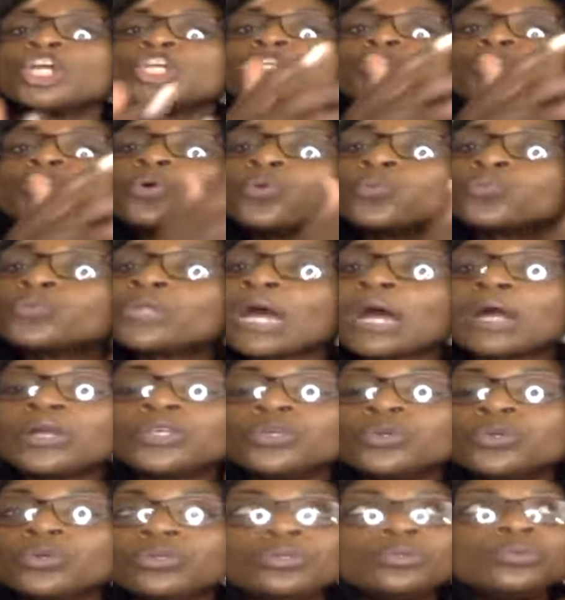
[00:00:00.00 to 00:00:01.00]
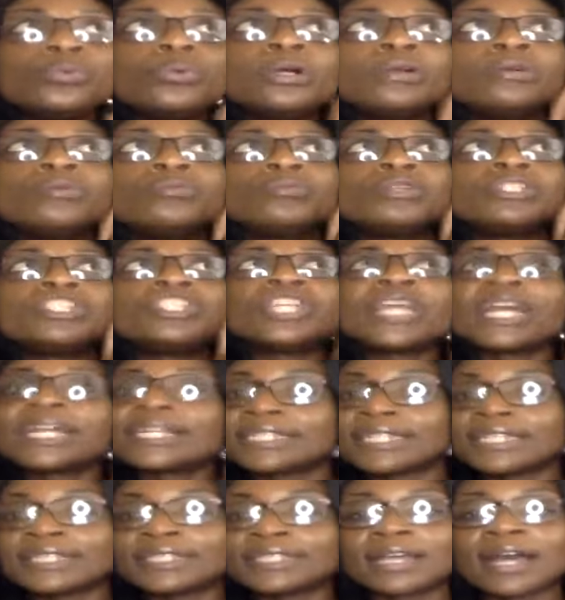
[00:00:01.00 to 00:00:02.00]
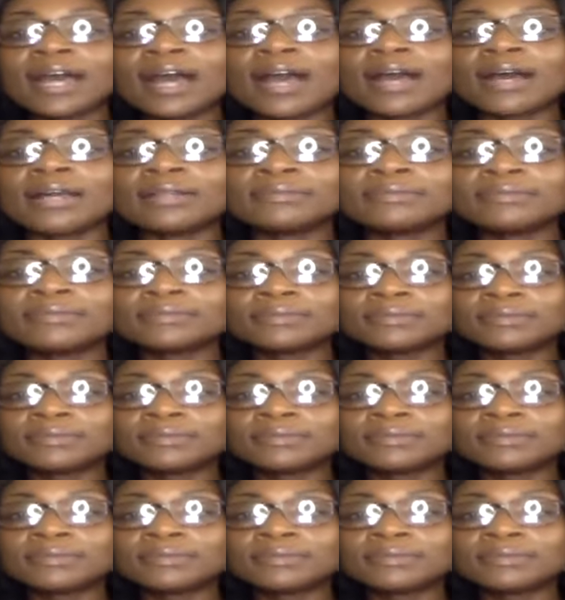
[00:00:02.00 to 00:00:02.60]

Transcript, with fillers: You not you you are rejected God.